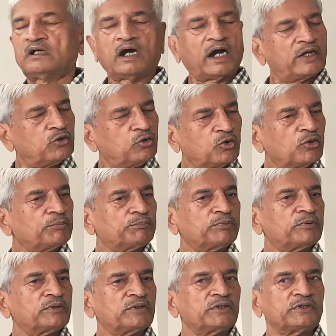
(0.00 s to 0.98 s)
I
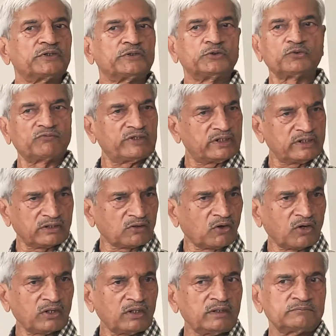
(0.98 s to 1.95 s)
hope you will
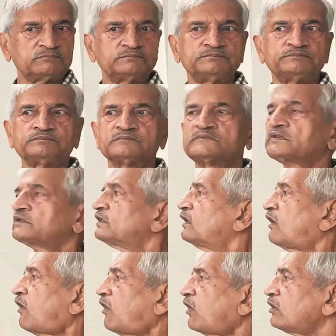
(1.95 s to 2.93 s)
recall
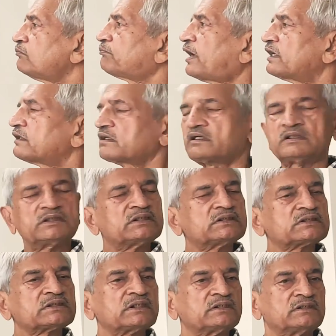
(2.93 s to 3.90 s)
all
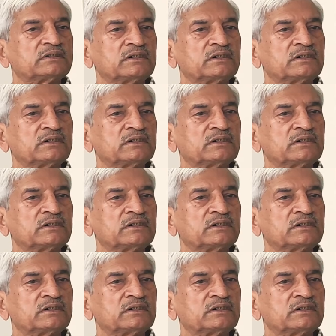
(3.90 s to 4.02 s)
particles